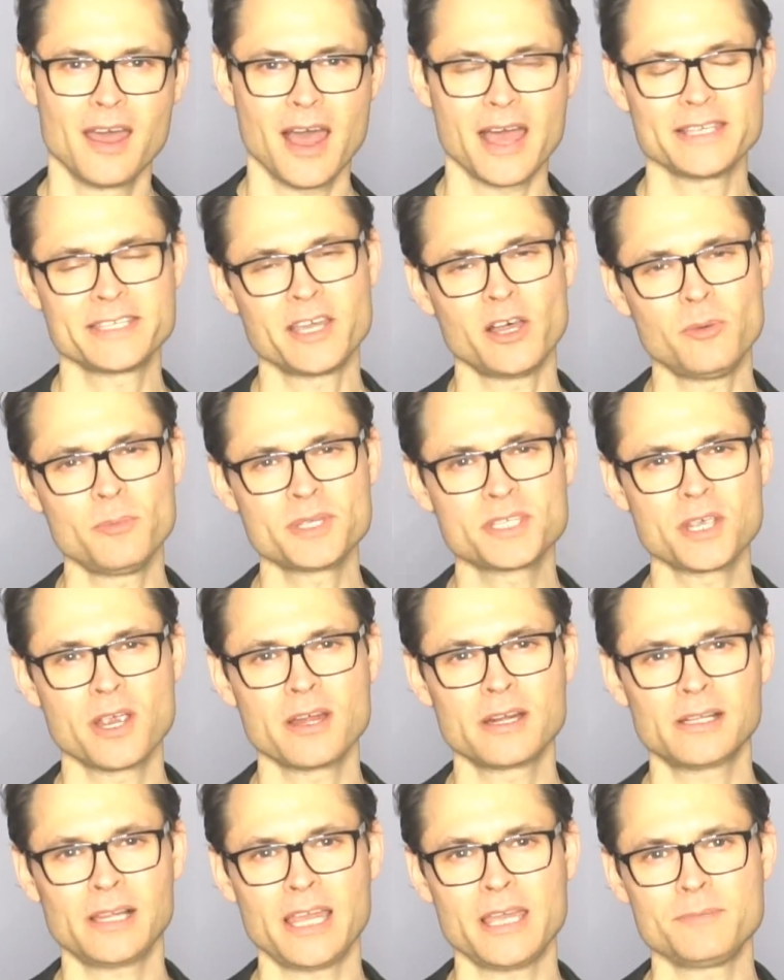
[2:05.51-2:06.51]
Eisel
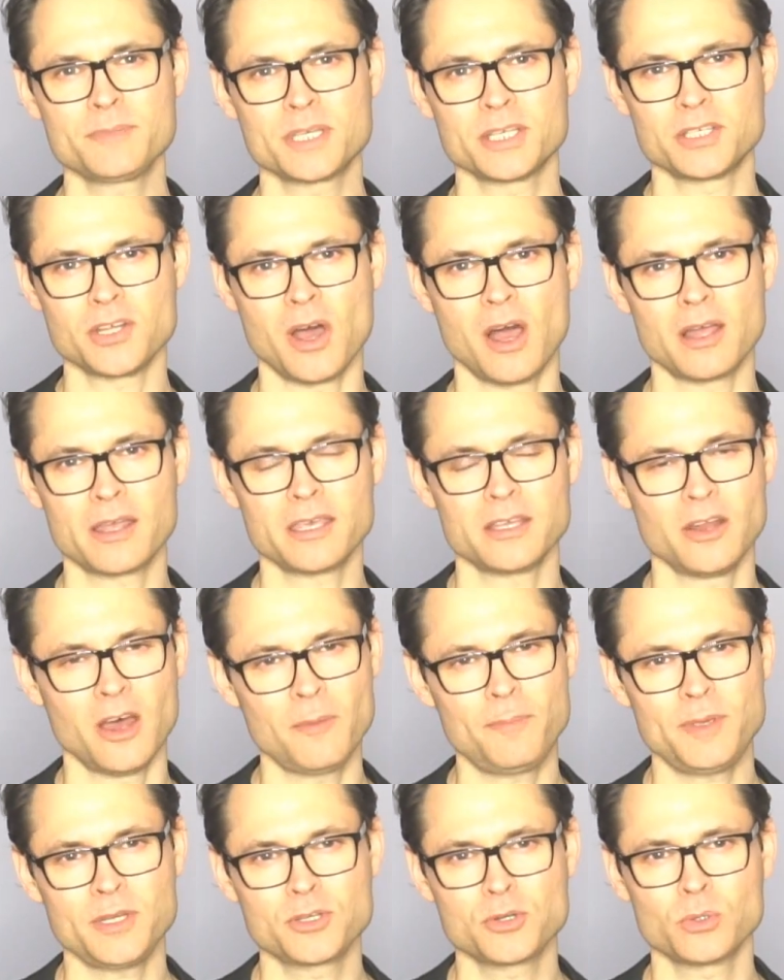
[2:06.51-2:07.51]
Mazard claims a dog
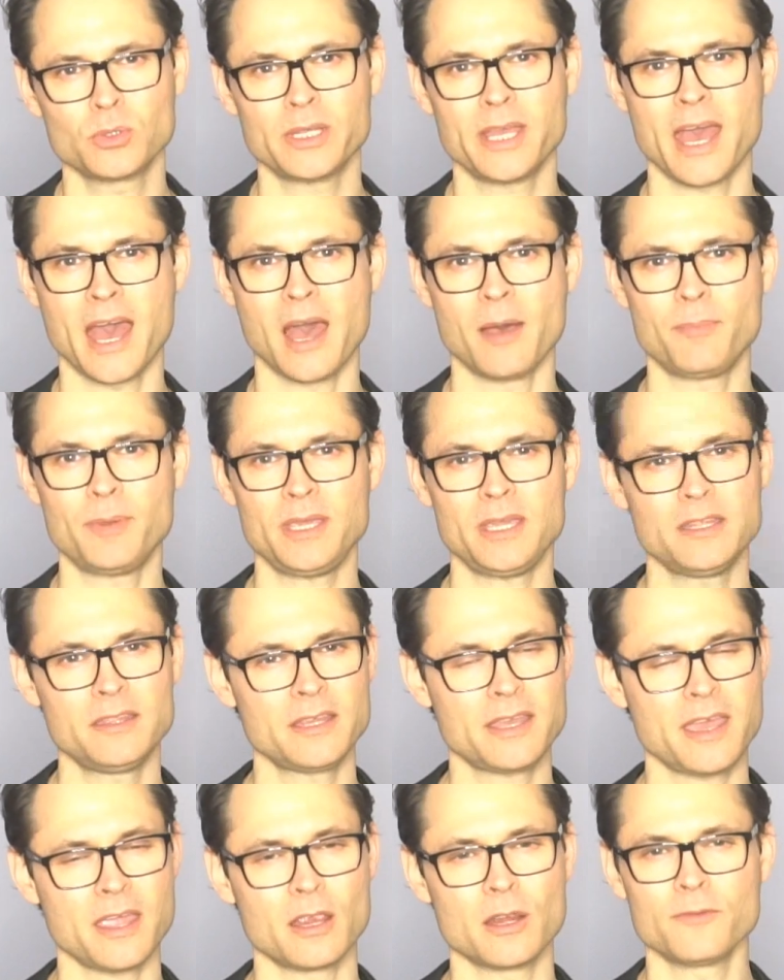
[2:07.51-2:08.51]
cannot be truly happy in
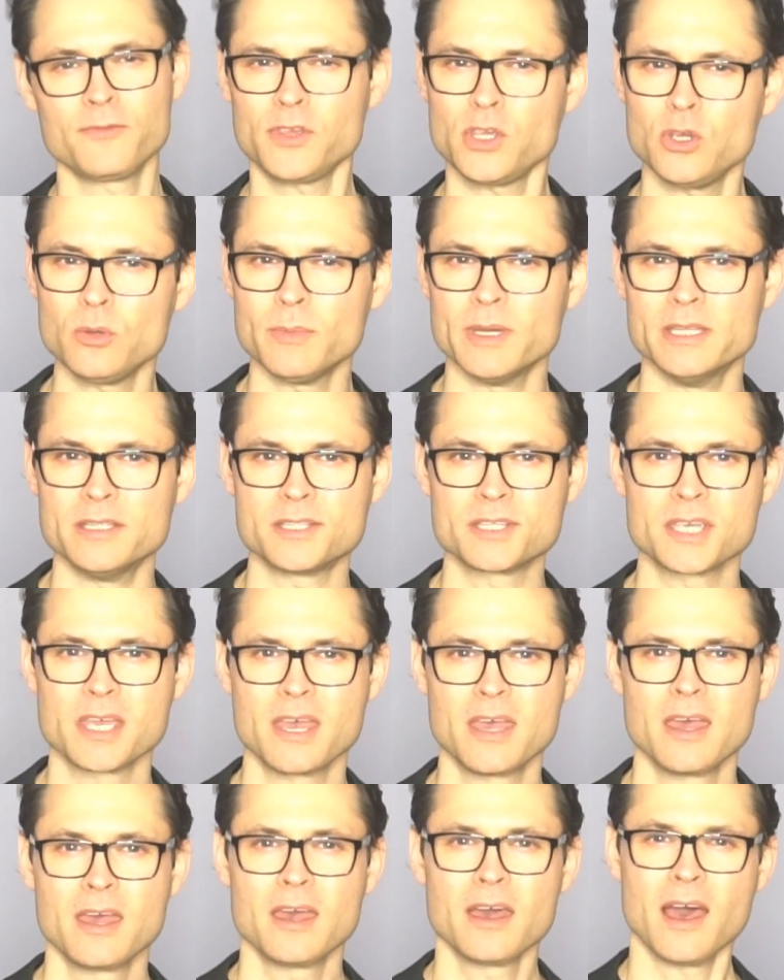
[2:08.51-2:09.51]
the care of humans.
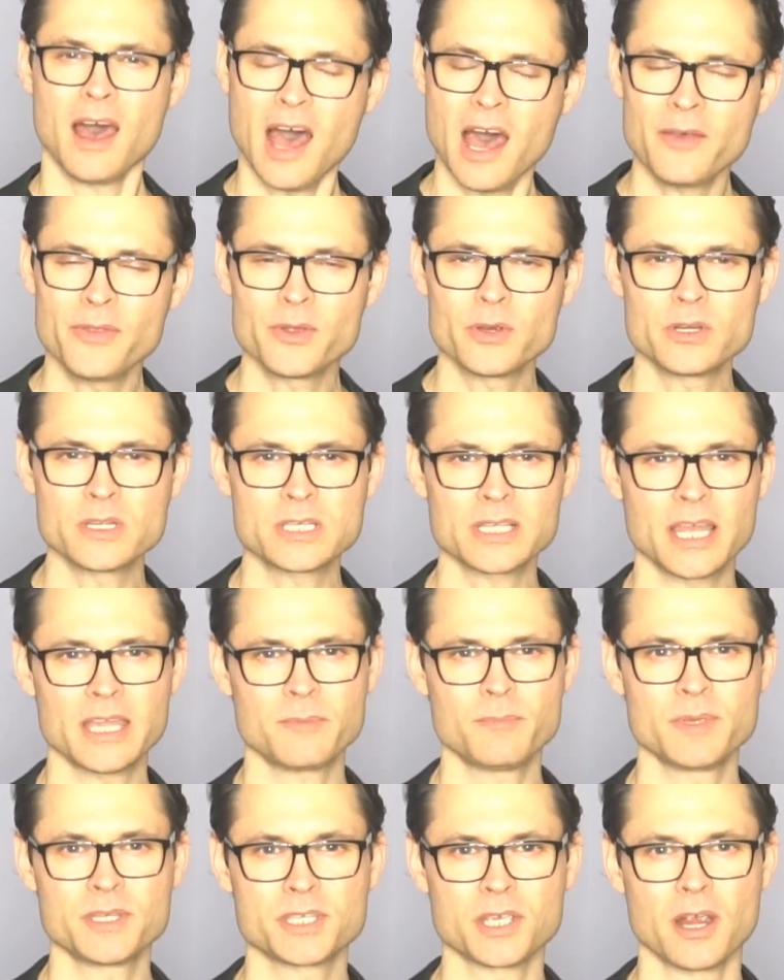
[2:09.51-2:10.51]
Others,
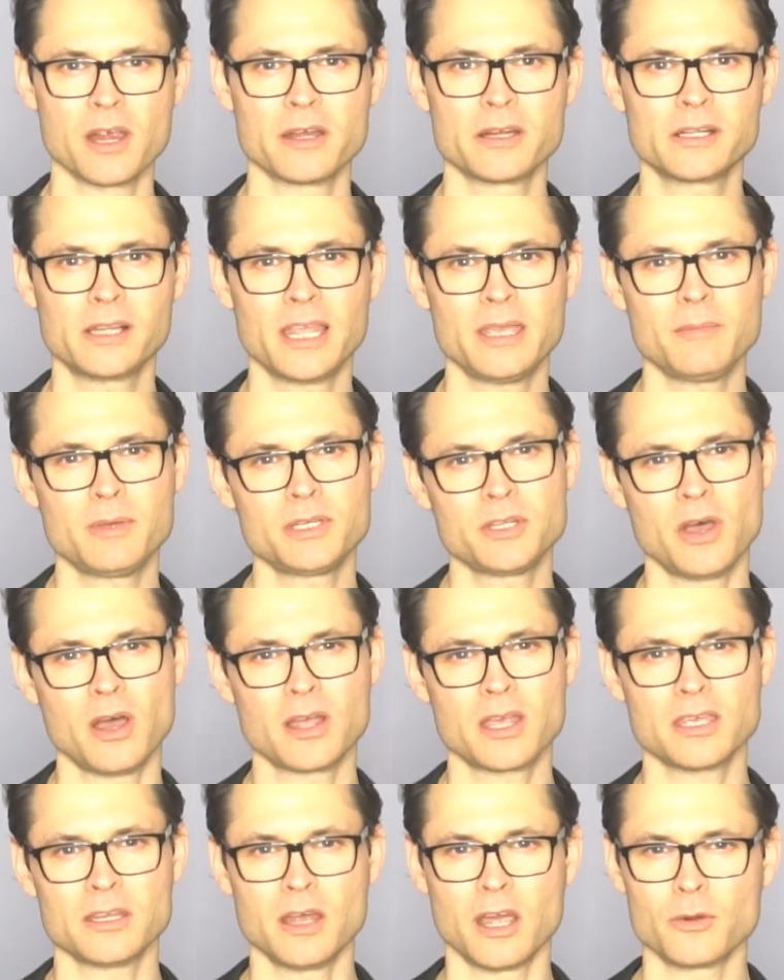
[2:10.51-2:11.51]
like Mazard, claim a
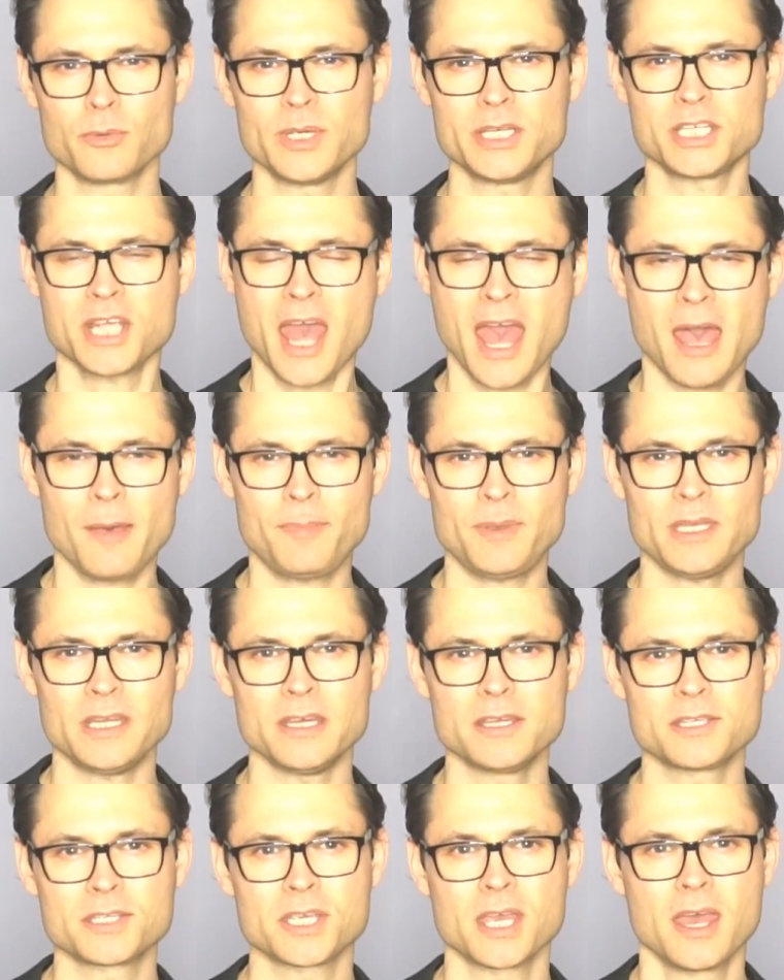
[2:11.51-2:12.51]
dog cannot reach
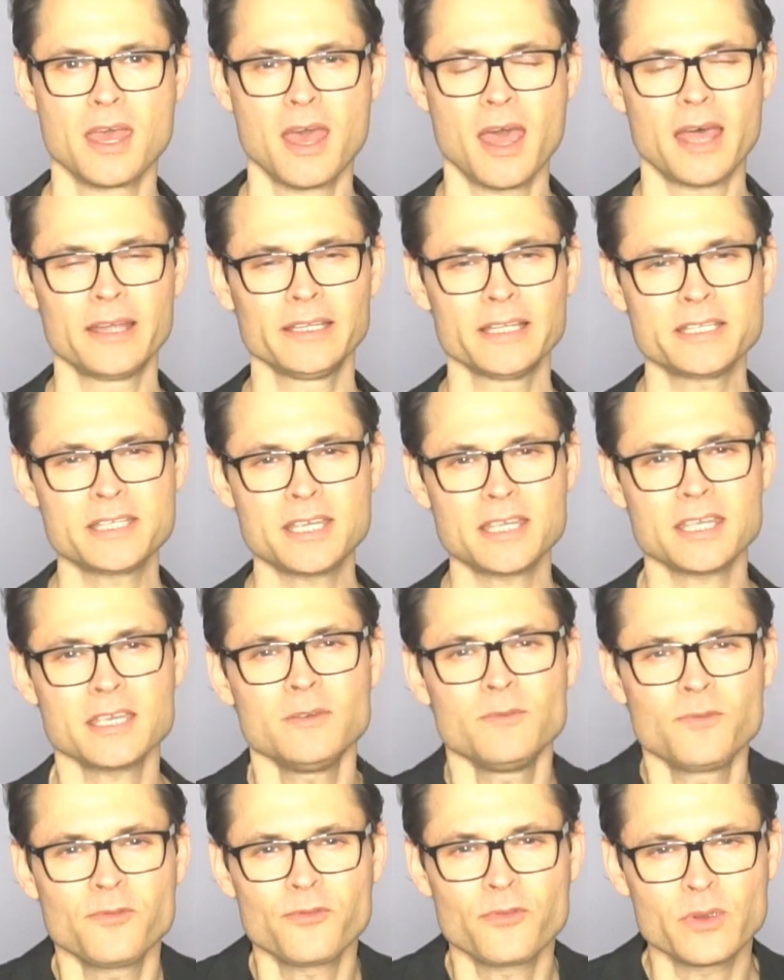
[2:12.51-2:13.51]
happiness unless it
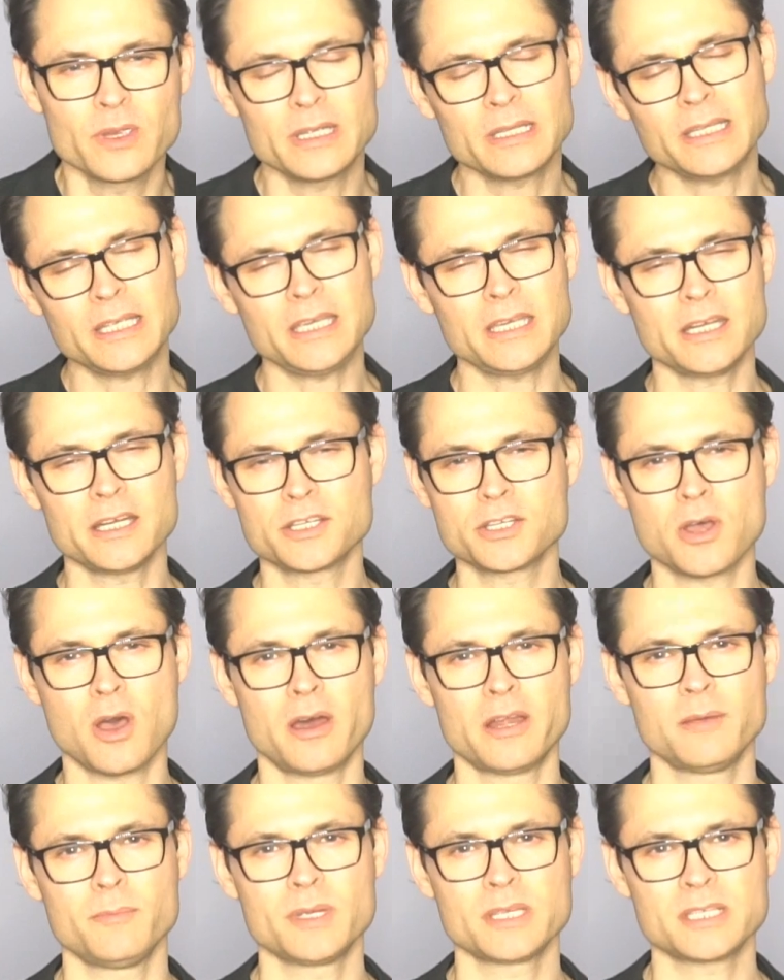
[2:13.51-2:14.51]
can freely and
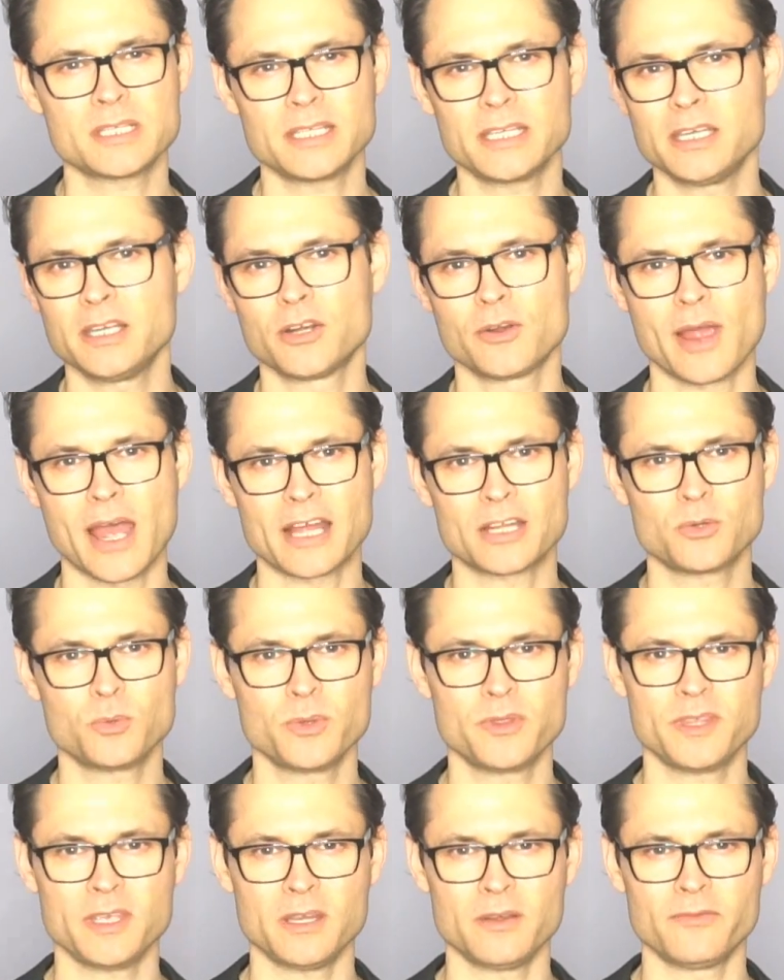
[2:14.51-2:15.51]
autonomously interact
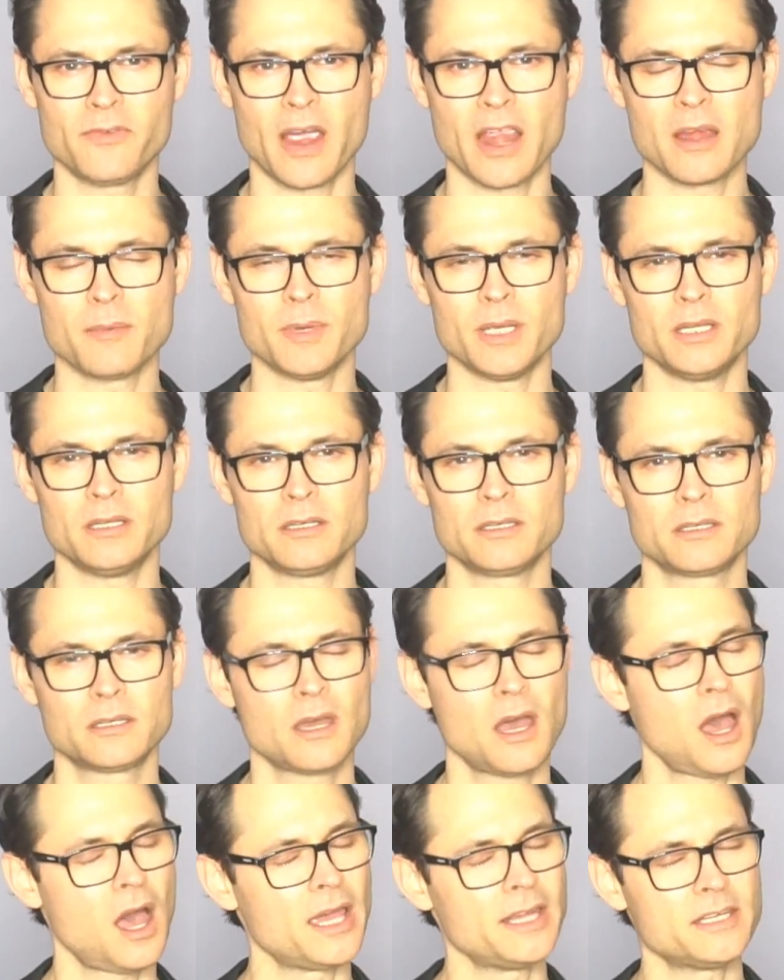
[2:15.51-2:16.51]
with the environment.
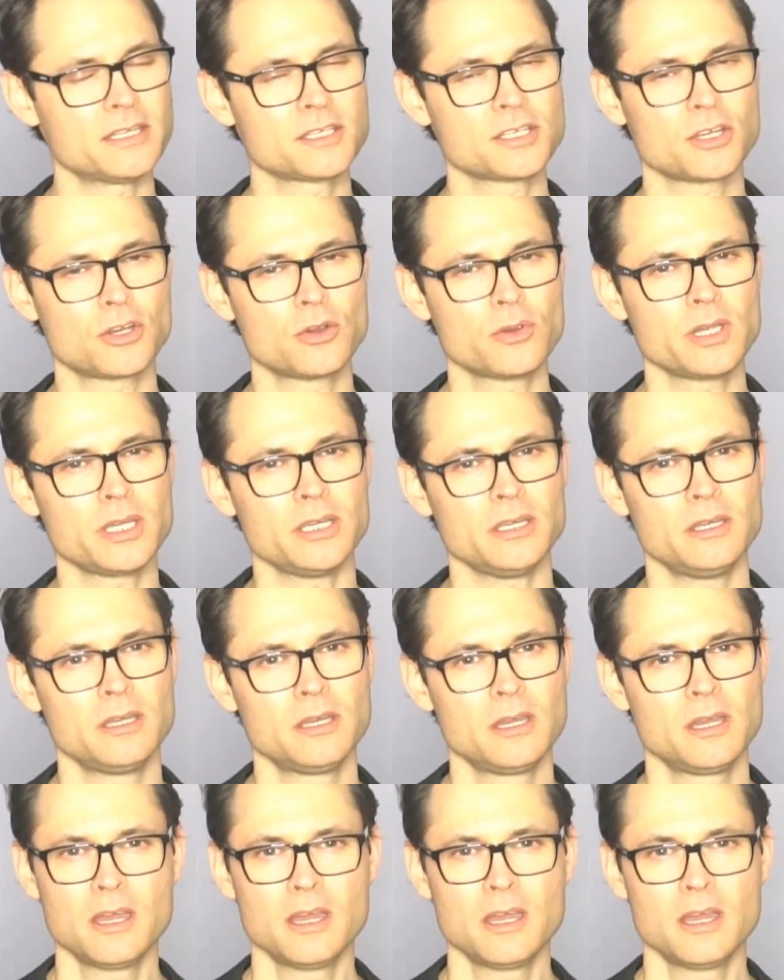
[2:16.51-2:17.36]
I disagree.